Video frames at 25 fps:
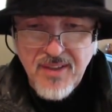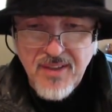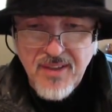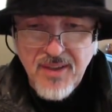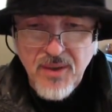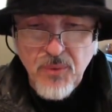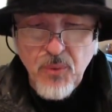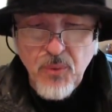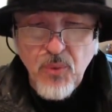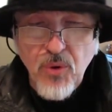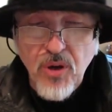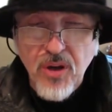
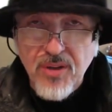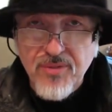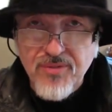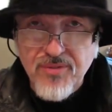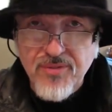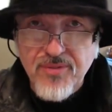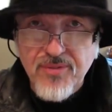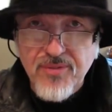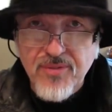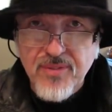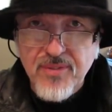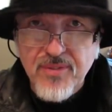
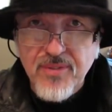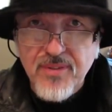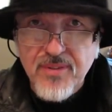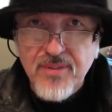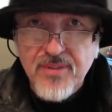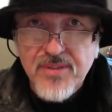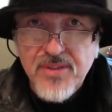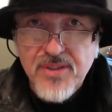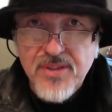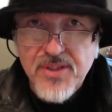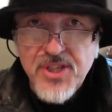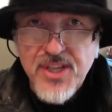Worth
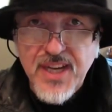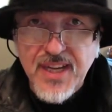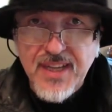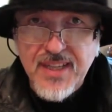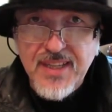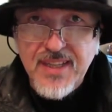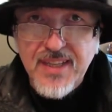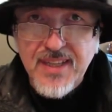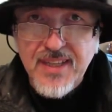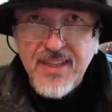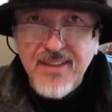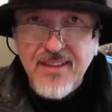
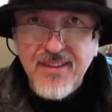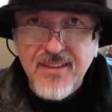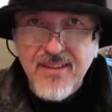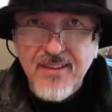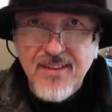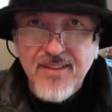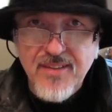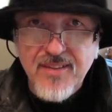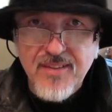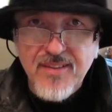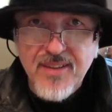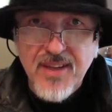checking in
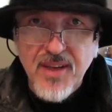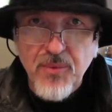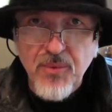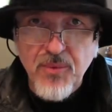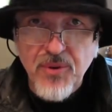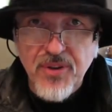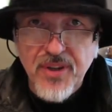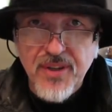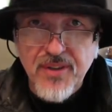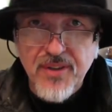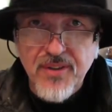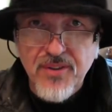and seeing
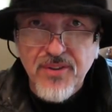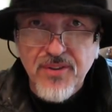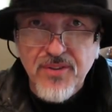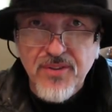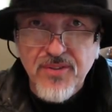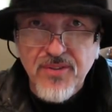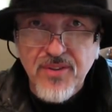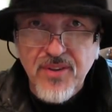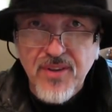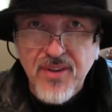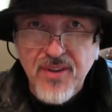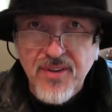what he
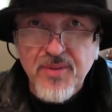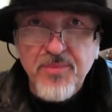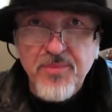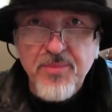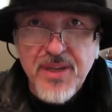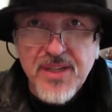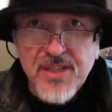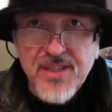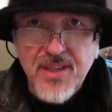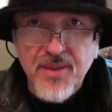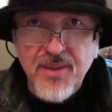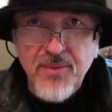does,
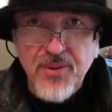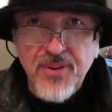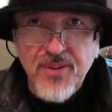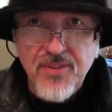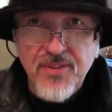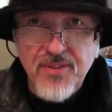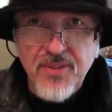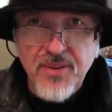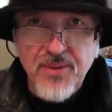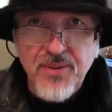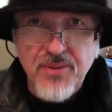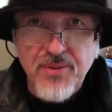especially what
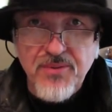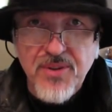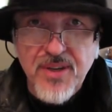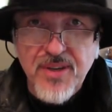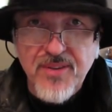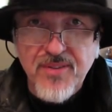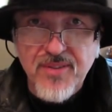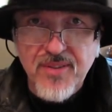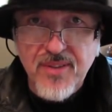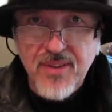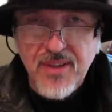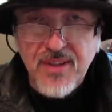he's doing
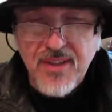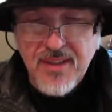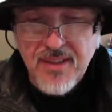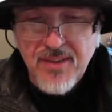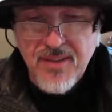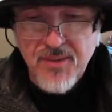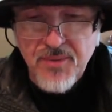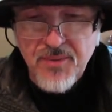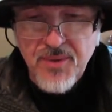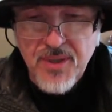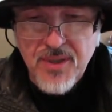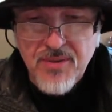
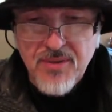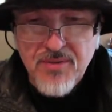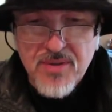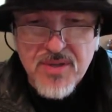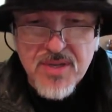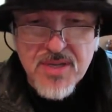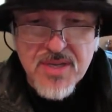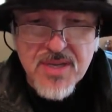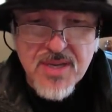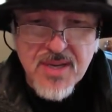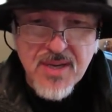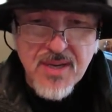recently as well.
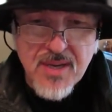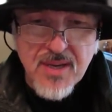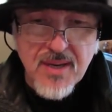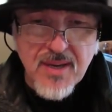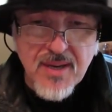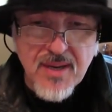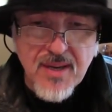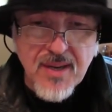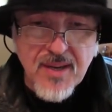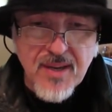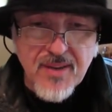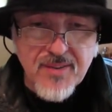
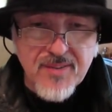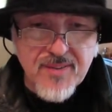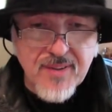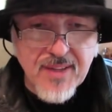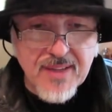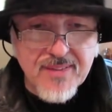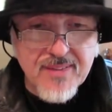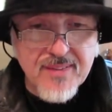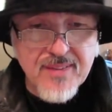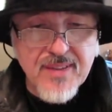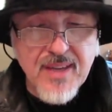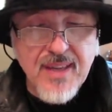So
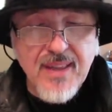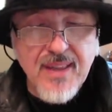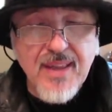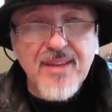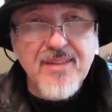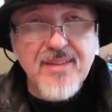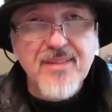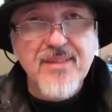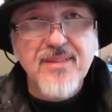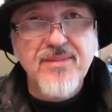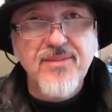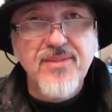that's it.
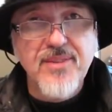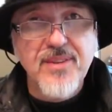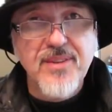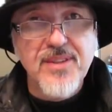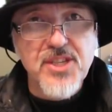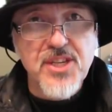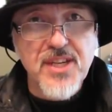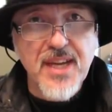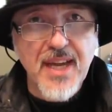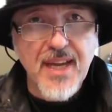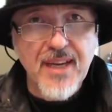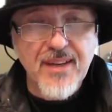That's for the
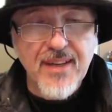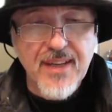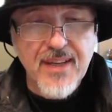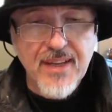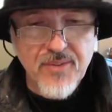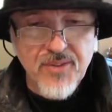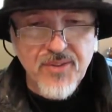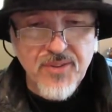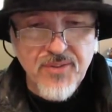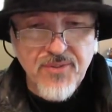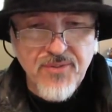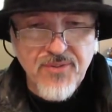shout
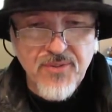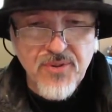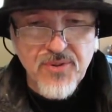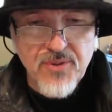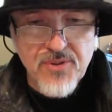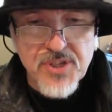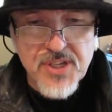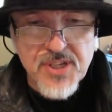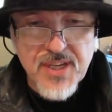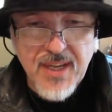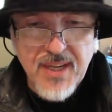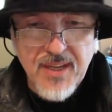outs, the
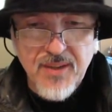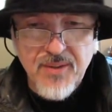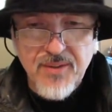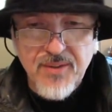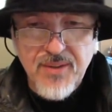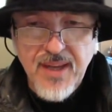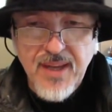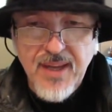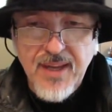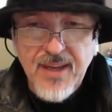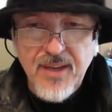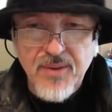4
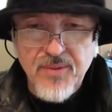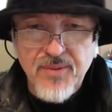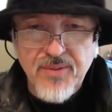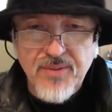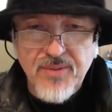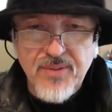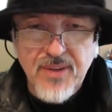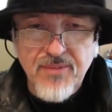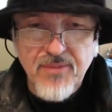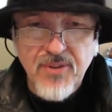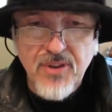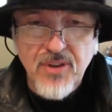shout
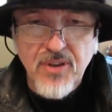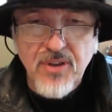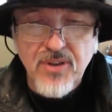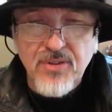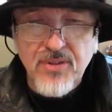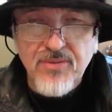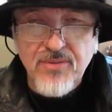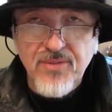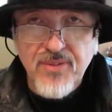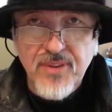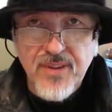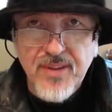outs I've
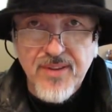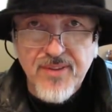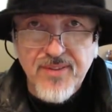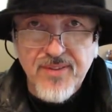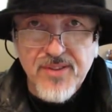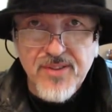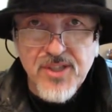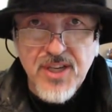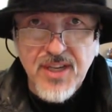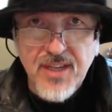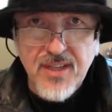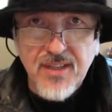got for
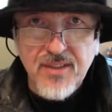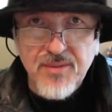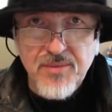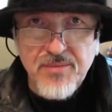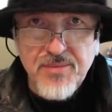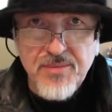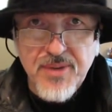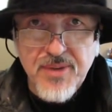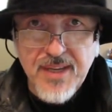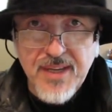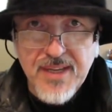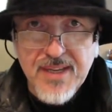this channel
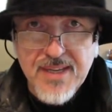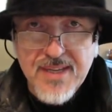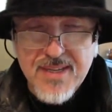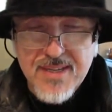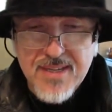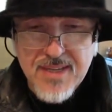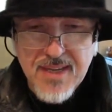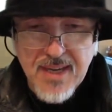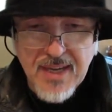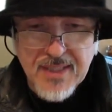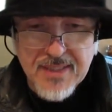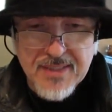update,
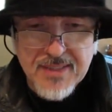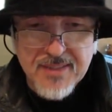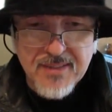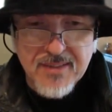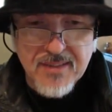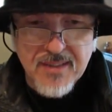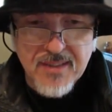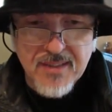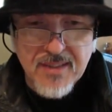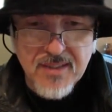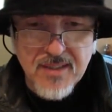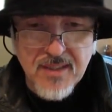and
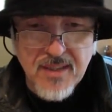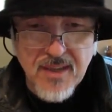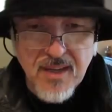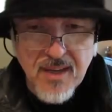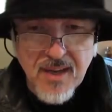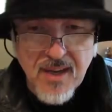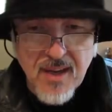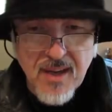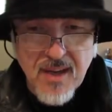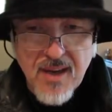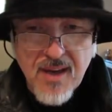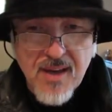
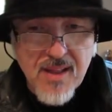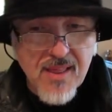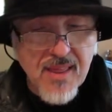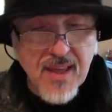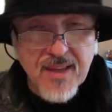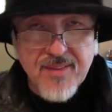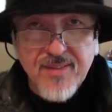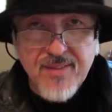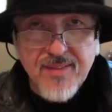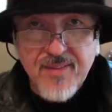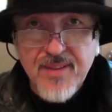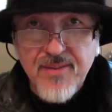
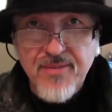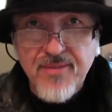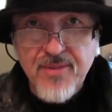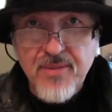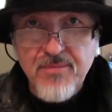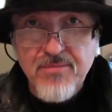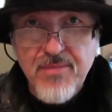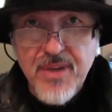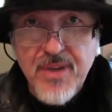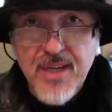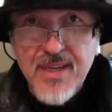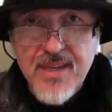that's it
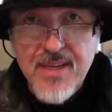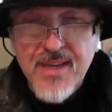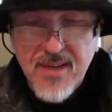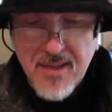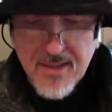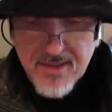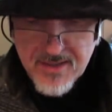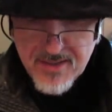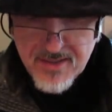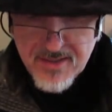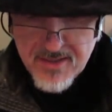from me.